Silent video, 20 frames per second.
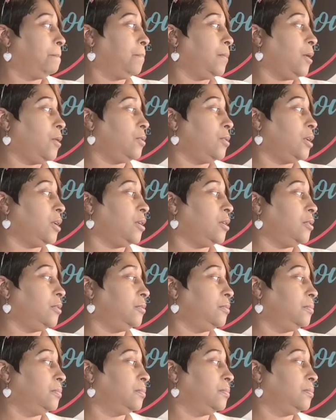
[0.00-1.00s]
Hold on.
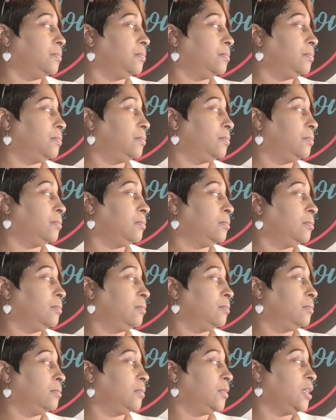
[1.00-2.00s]

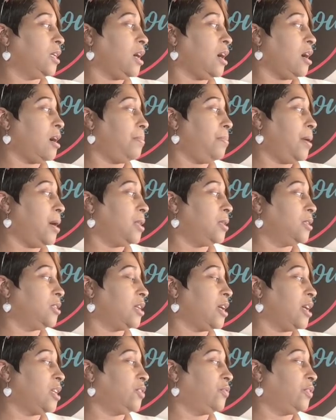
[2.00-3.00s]
I
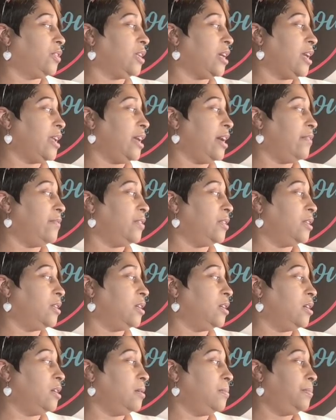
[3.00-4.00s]
apologize for not having it
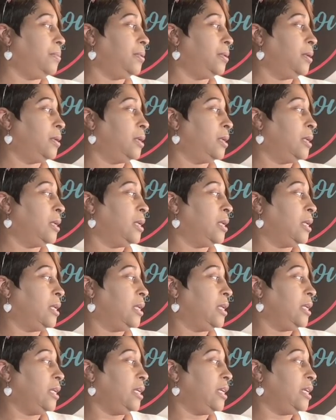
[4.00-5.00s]
up.
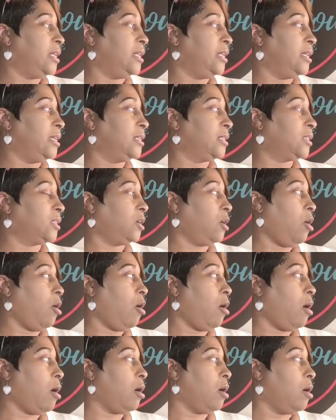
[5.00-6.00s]
It is
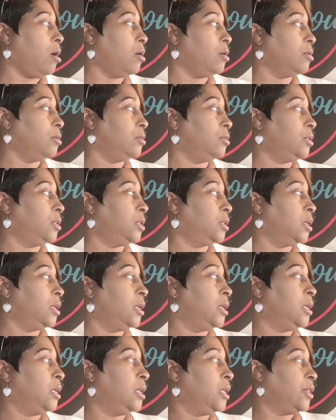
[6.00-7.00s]
called,
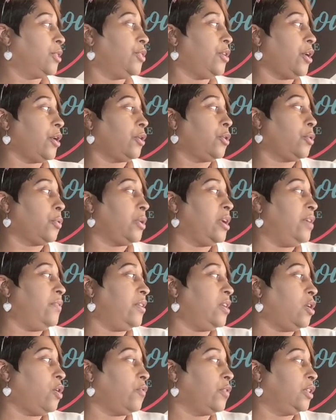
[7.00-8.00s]
they're
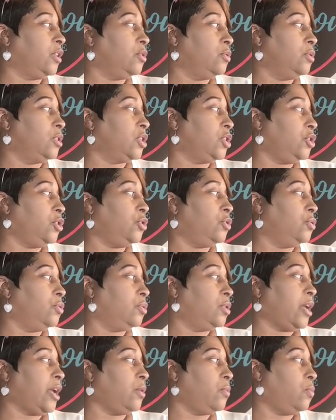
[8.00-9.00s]
grieving over losing you.
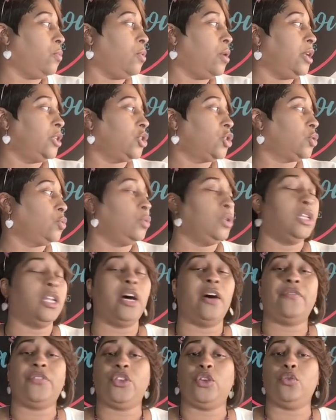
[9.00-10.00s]
They want to
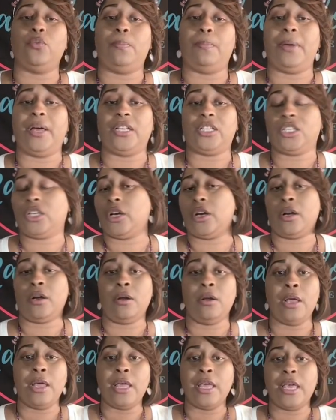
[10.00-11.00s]
love you better.
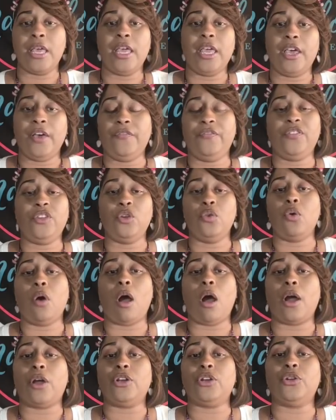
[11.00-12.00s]
If you
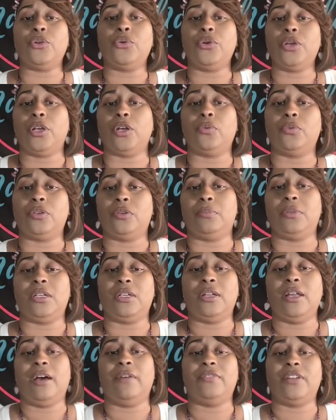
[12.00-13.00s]
are new here with me and
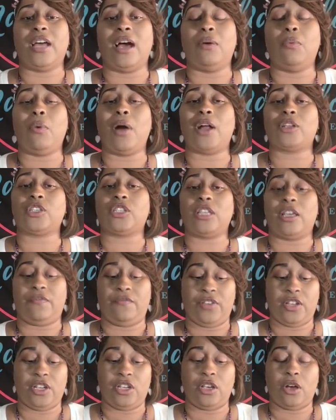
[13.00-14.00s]
have not watched that
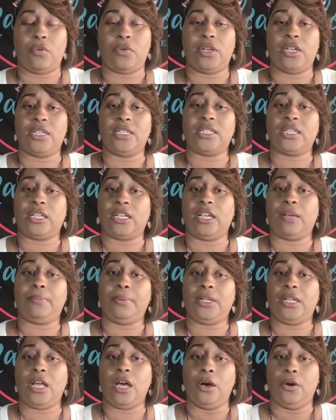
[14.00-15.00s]
video, it is linked
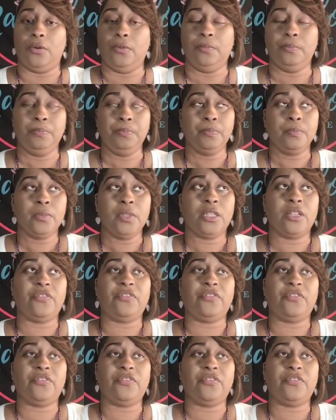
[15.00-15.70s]
below. The